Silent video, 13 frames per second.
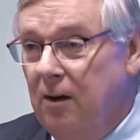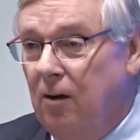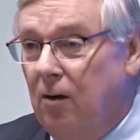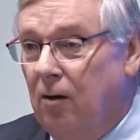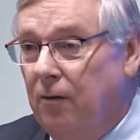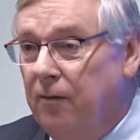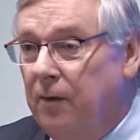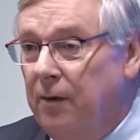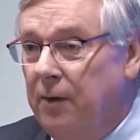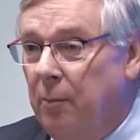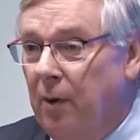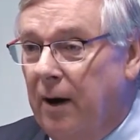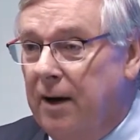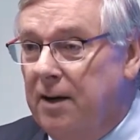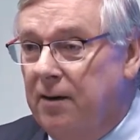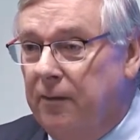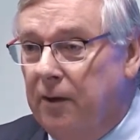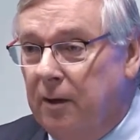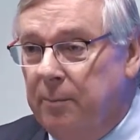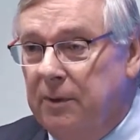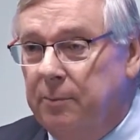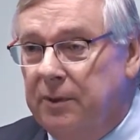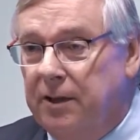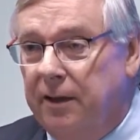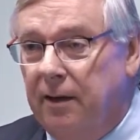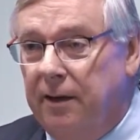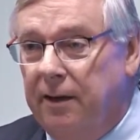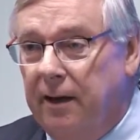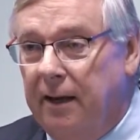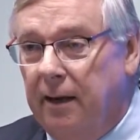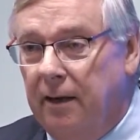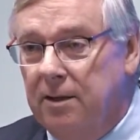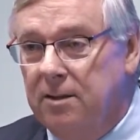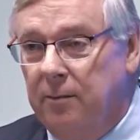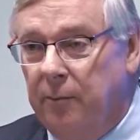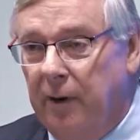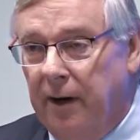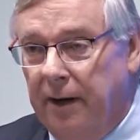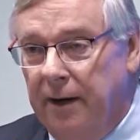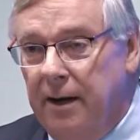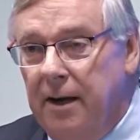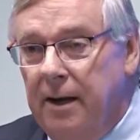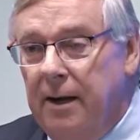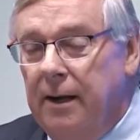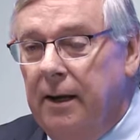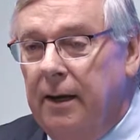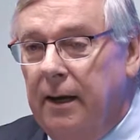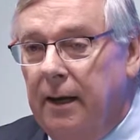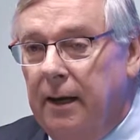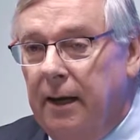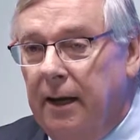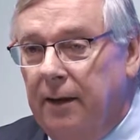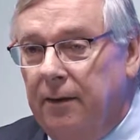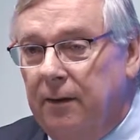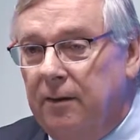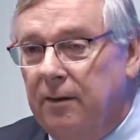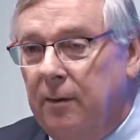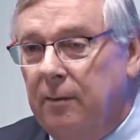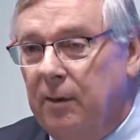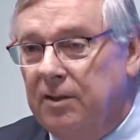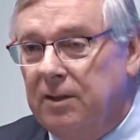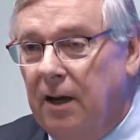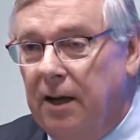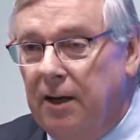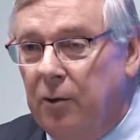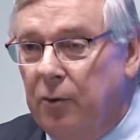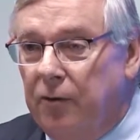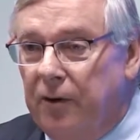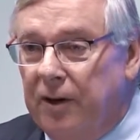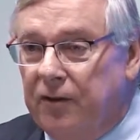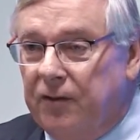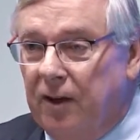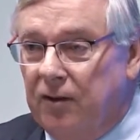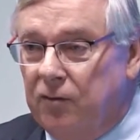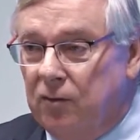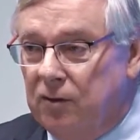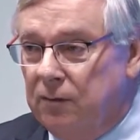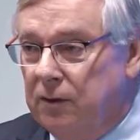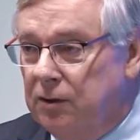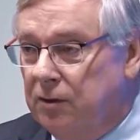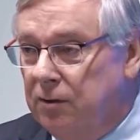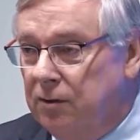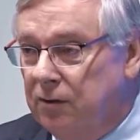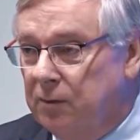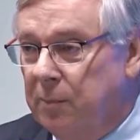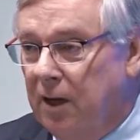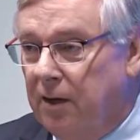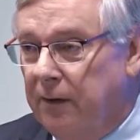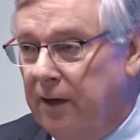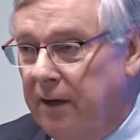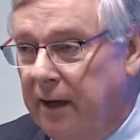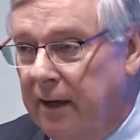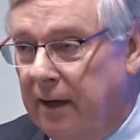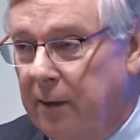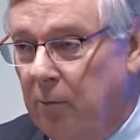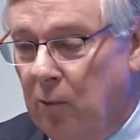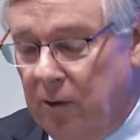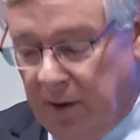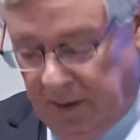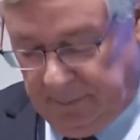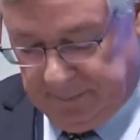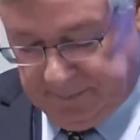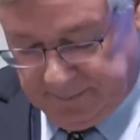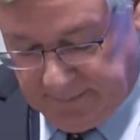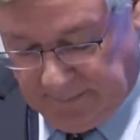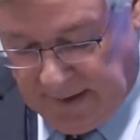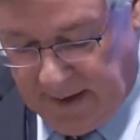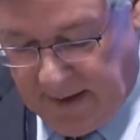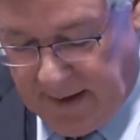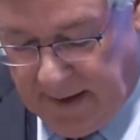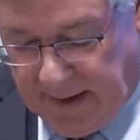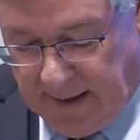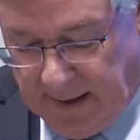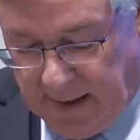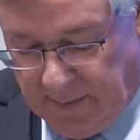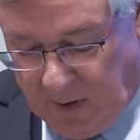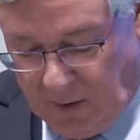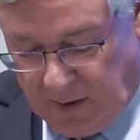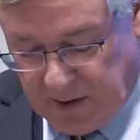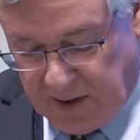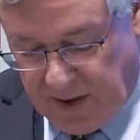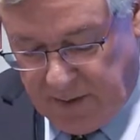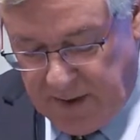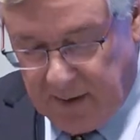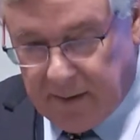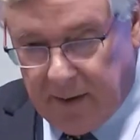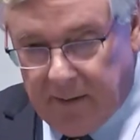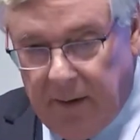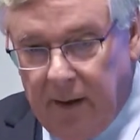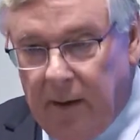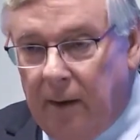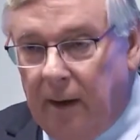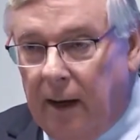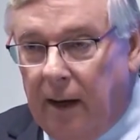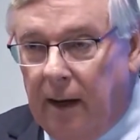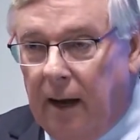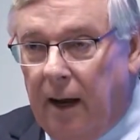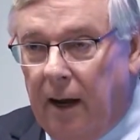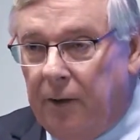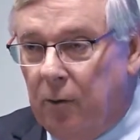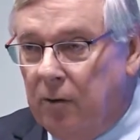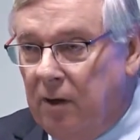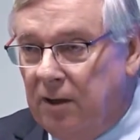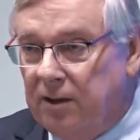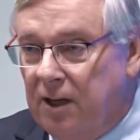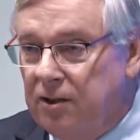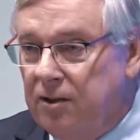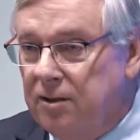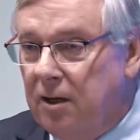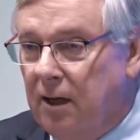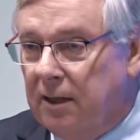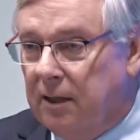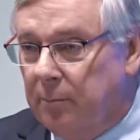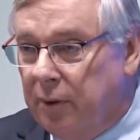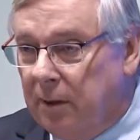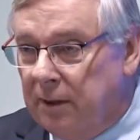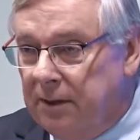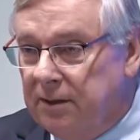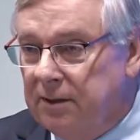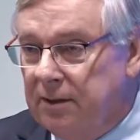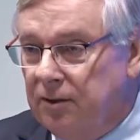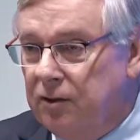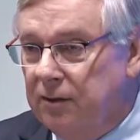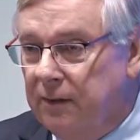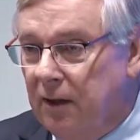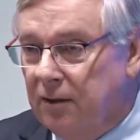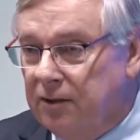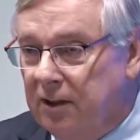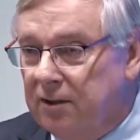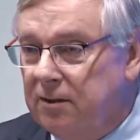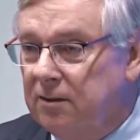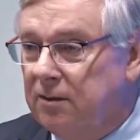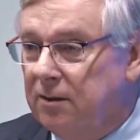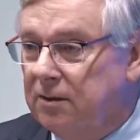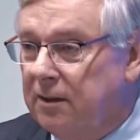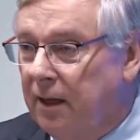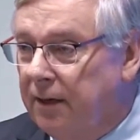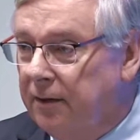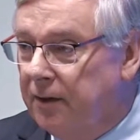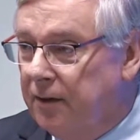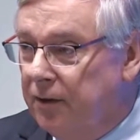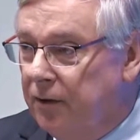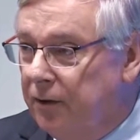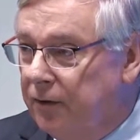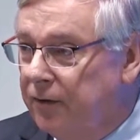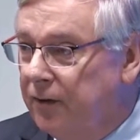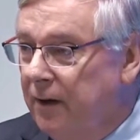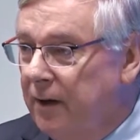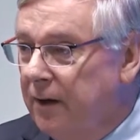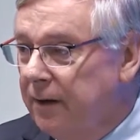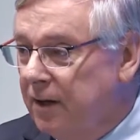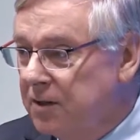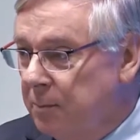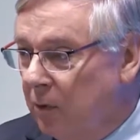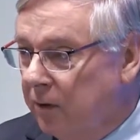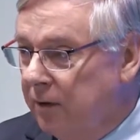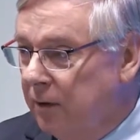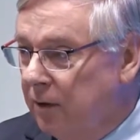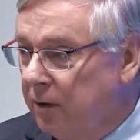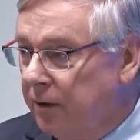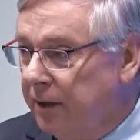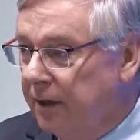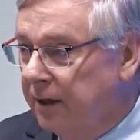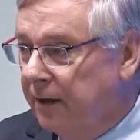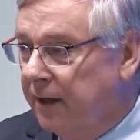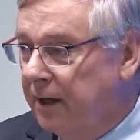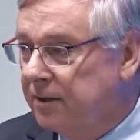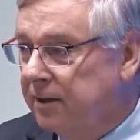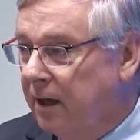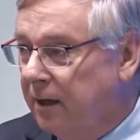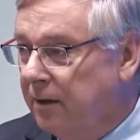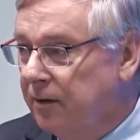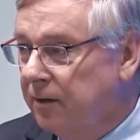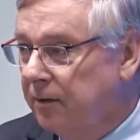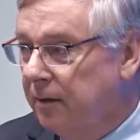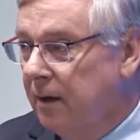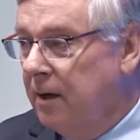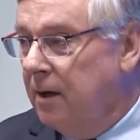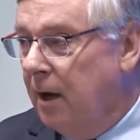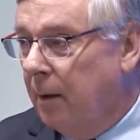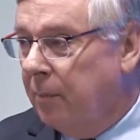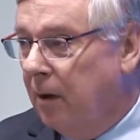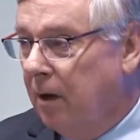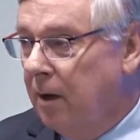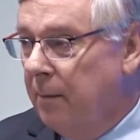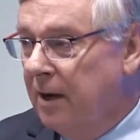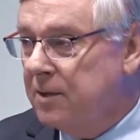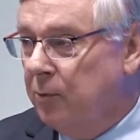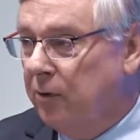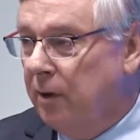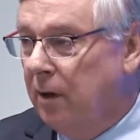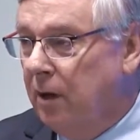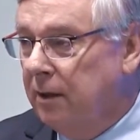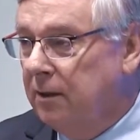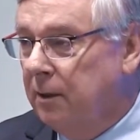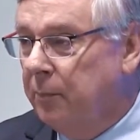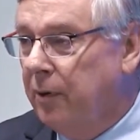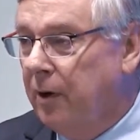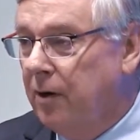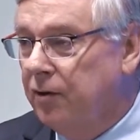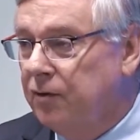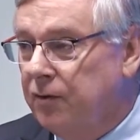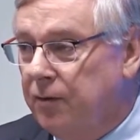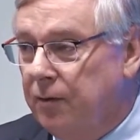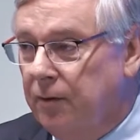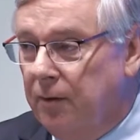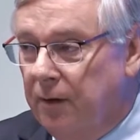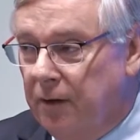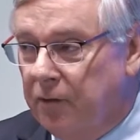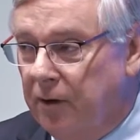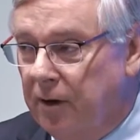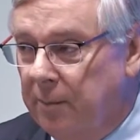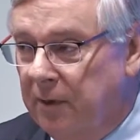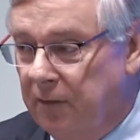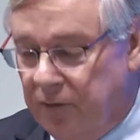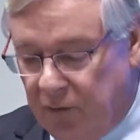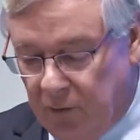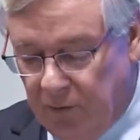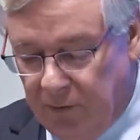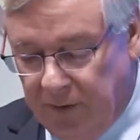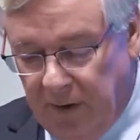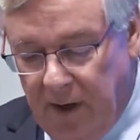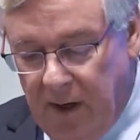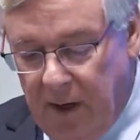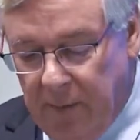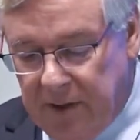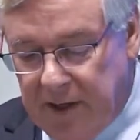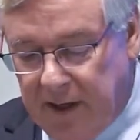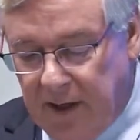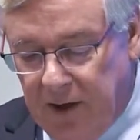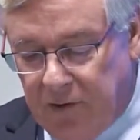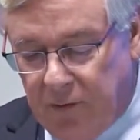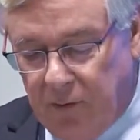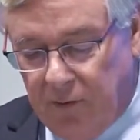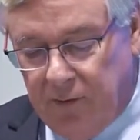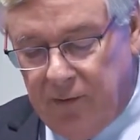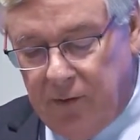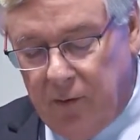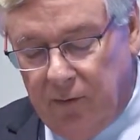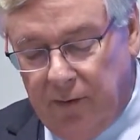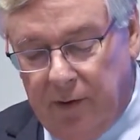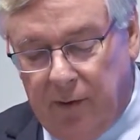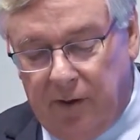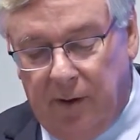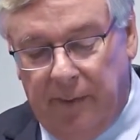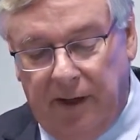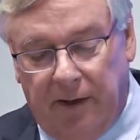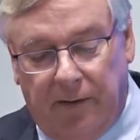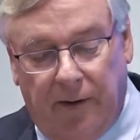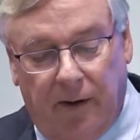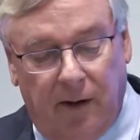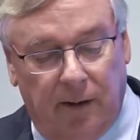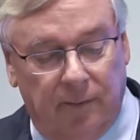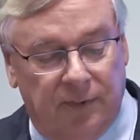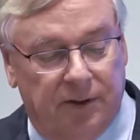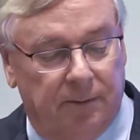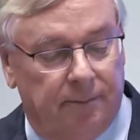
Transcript: of the brain development, particularly the adolescent brain, and we're starting to address those sorts of issues as part of our daily work. I also think that other organisations like the police and juvenile justice are starting to use this modern learning, and they're starting to apply a much more enlightened approach to the treatment of children, particularly children who are committing crimes.